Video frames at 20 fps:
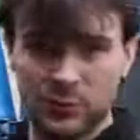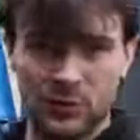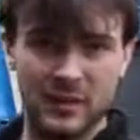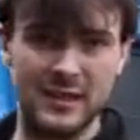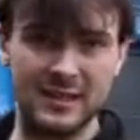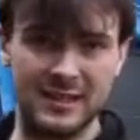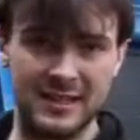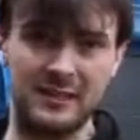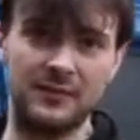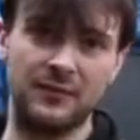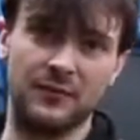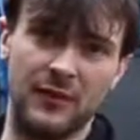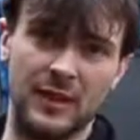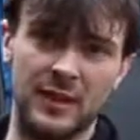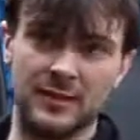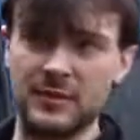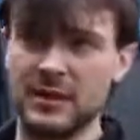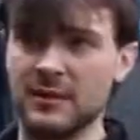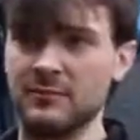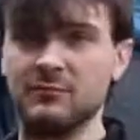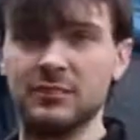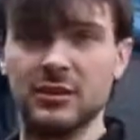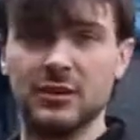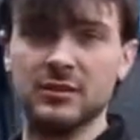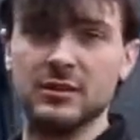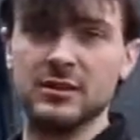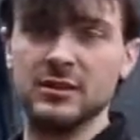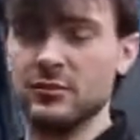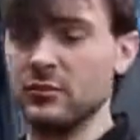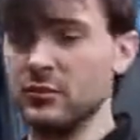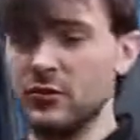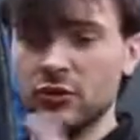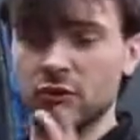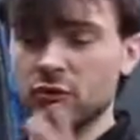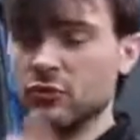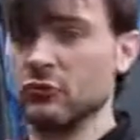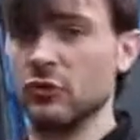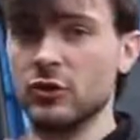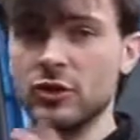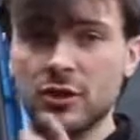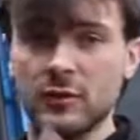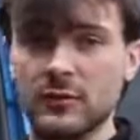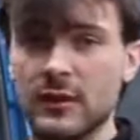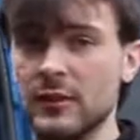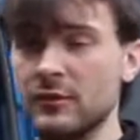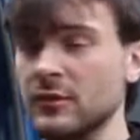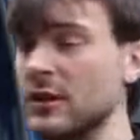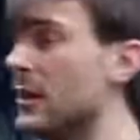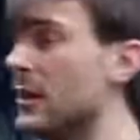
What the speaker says: why I didn't film it, because I was just rushing around.